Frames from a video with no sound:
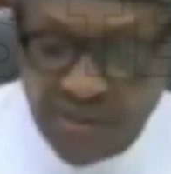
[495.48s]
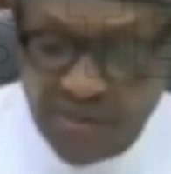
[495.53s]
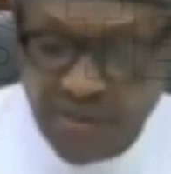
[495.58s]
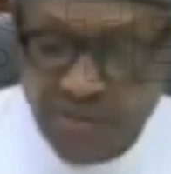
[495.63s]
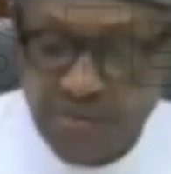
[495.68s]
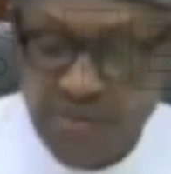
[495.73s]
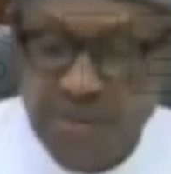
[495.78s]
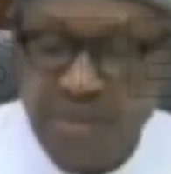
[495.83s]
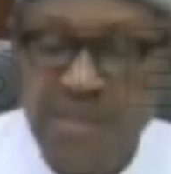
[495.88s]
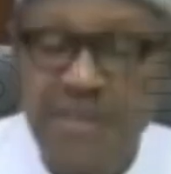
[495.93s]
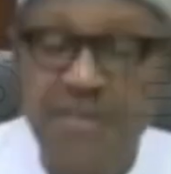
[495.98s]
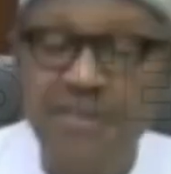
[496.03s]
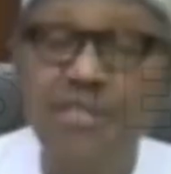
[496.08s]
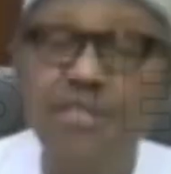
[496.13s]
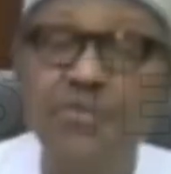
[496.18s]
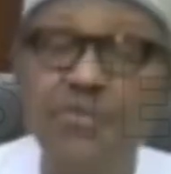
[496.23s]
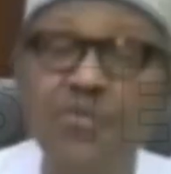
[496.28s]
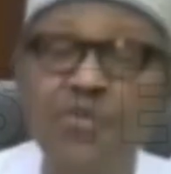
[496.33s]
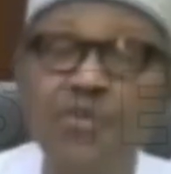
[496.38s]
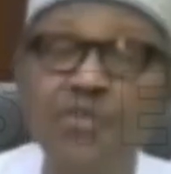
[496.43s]
Let me
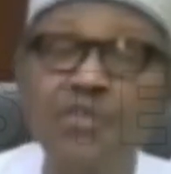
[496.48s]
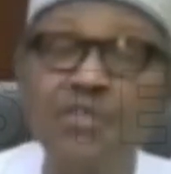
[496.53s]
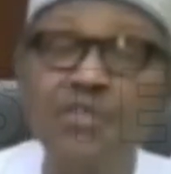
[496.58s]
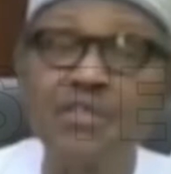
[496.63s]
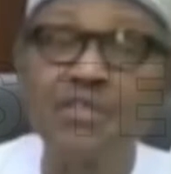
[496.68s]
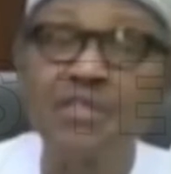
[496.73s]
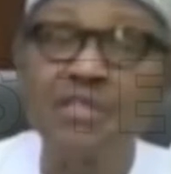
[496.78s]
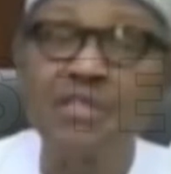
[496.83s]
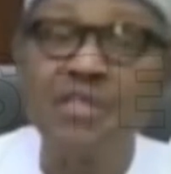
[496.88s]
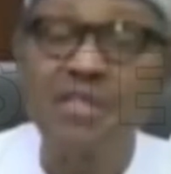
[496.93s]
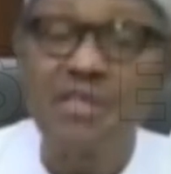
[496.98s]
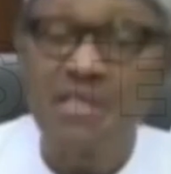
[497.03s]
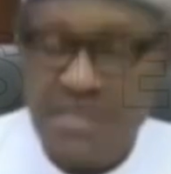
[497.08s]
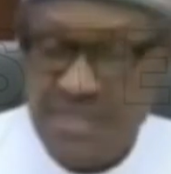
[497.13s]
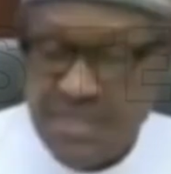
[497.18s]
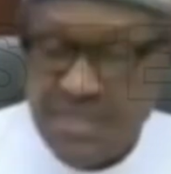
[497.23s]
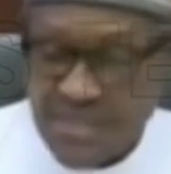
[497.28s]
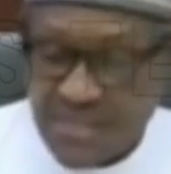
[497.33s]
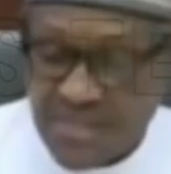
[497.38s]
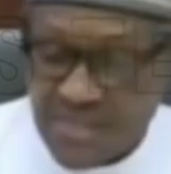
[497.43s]
at this point
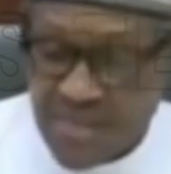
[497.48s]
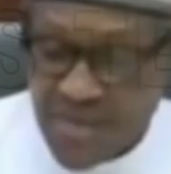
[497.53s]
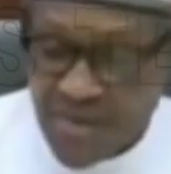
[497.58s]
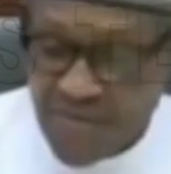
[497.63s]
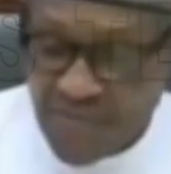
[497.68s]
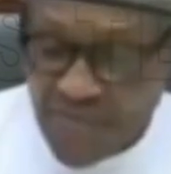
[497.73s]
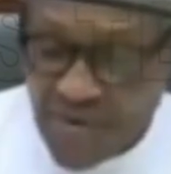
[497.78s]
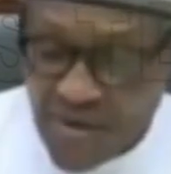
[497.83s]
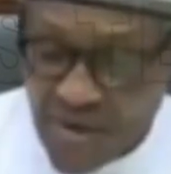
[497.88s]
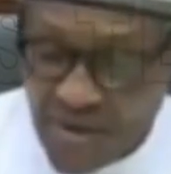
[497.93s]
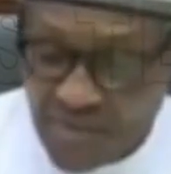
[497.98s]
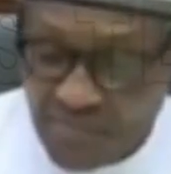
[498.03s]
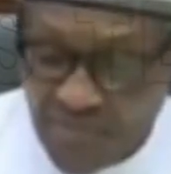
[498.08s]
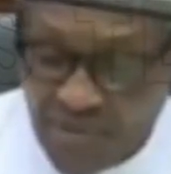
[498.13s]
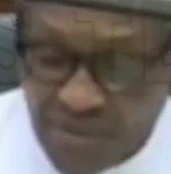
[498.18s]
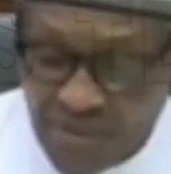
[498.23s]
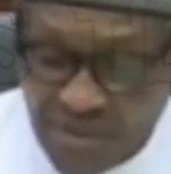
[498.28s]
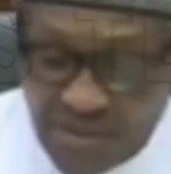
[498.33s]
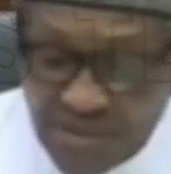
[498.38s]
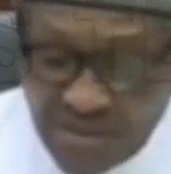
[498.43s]

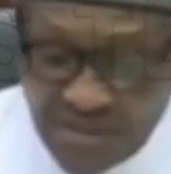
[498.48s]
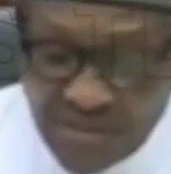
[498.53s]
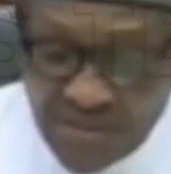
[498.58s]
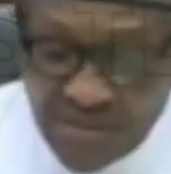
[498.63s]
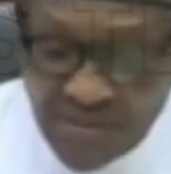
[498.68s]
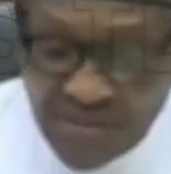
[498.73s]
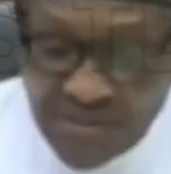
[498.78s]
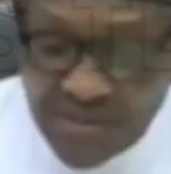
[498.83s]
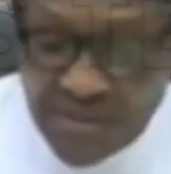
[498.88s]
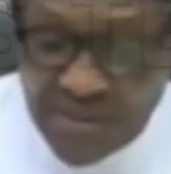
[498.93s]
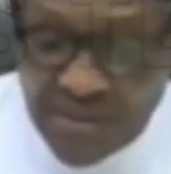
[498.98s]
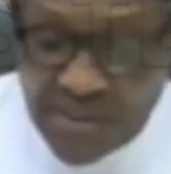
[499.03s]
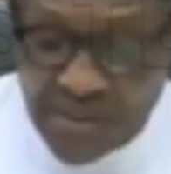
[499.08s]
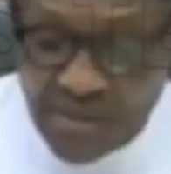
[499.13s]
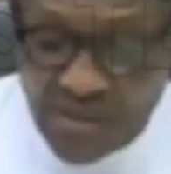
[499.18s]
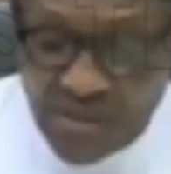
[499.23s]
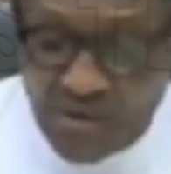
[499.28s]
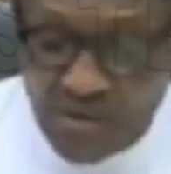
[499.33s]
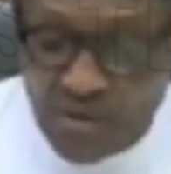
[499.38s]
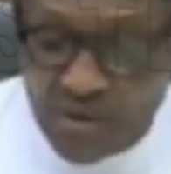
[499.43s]
reaffirm the
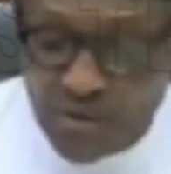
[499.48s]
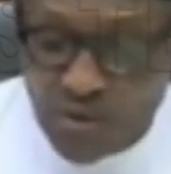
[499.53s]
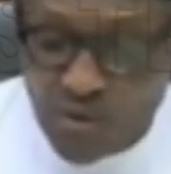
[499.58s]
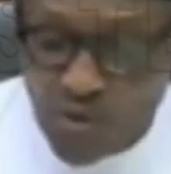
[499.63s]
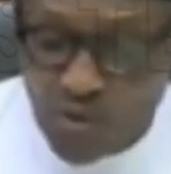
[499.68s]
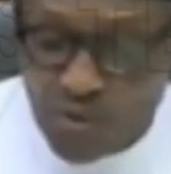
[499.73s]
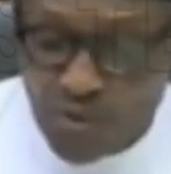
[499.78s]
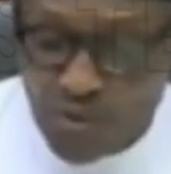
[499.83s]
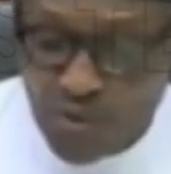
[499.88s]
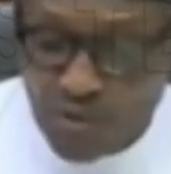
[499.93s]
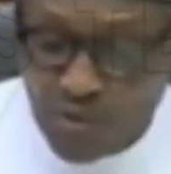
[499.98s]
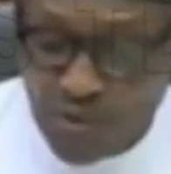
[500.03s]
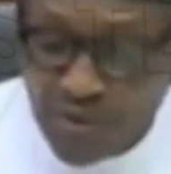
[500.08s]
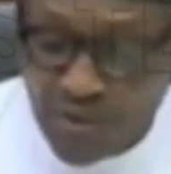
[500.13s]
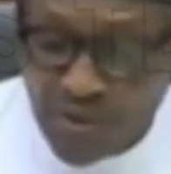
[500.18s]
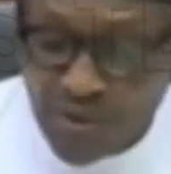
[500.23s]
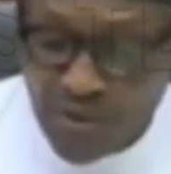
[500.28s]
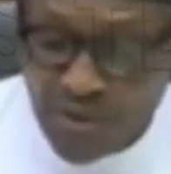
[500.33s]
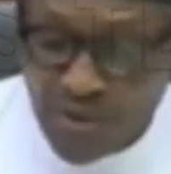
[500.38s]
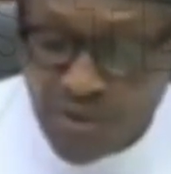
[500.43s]
federal government's
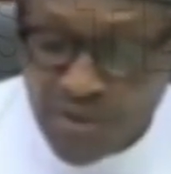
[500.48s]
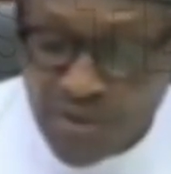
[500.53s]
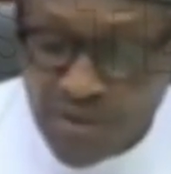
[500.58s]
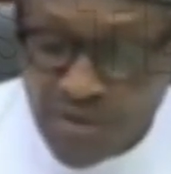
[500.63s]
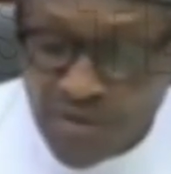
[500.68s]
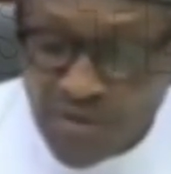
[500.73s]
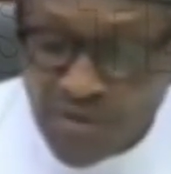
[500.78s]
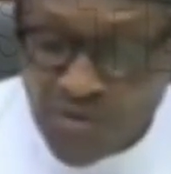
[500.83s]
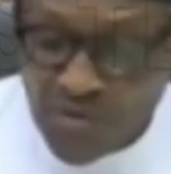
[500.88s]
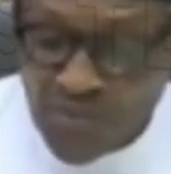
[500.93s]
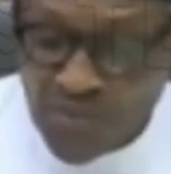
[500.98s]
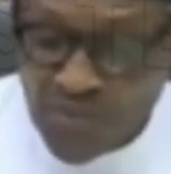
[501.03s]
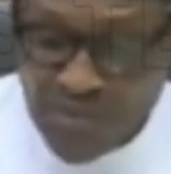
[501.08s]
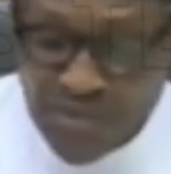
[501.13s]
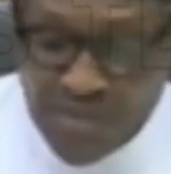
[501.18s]
commitment to